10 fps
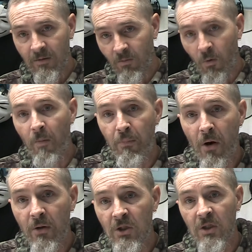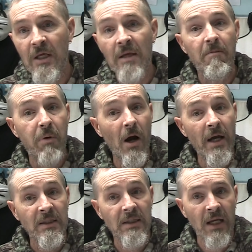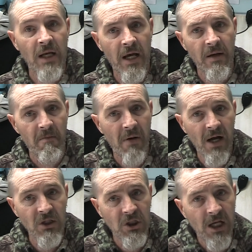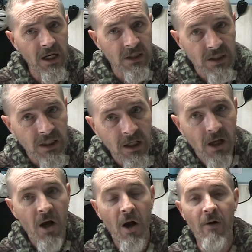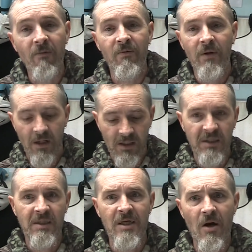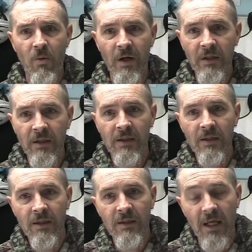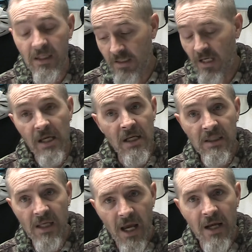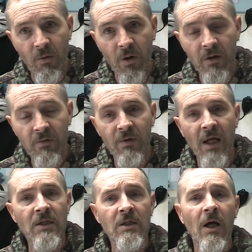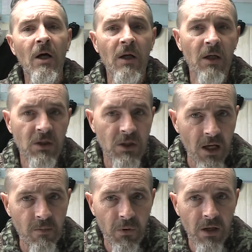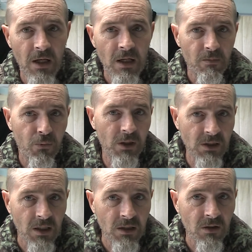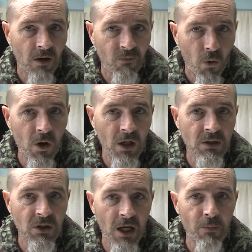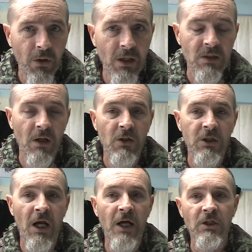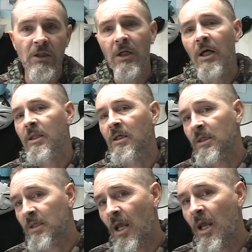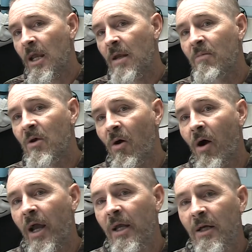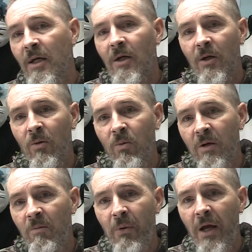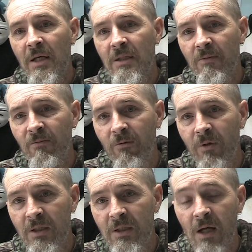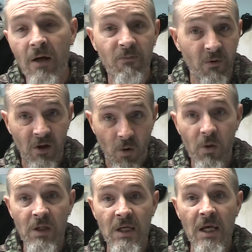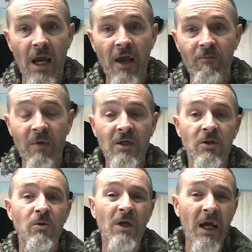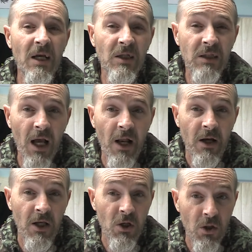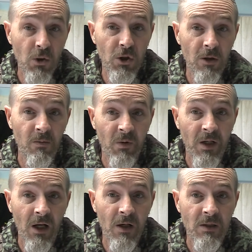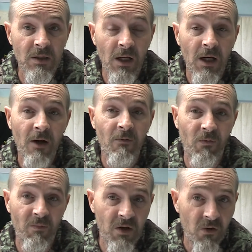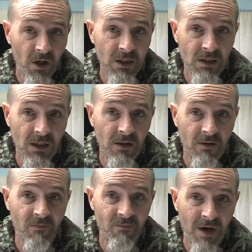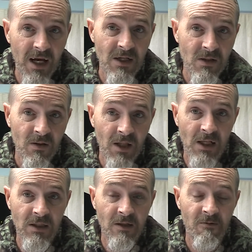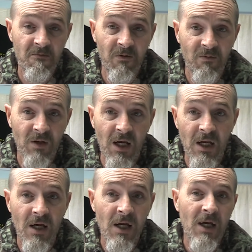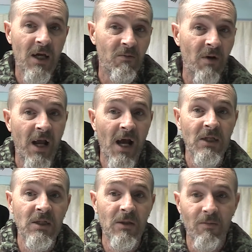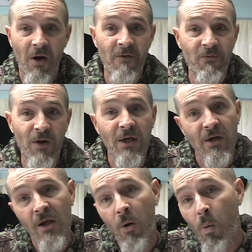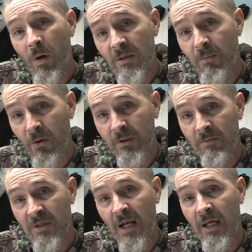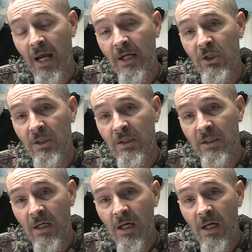We'll broach the bias and unimpartiality of Selwyn, that's S. Hayworth, that's JP, president of Auckland JP Association, the same guy who wouldn't pay his invoice for the orders he gave me to take down YouTube videos from the 19th of May 2015 in regards to my friend Neil Winterbottom's allegations.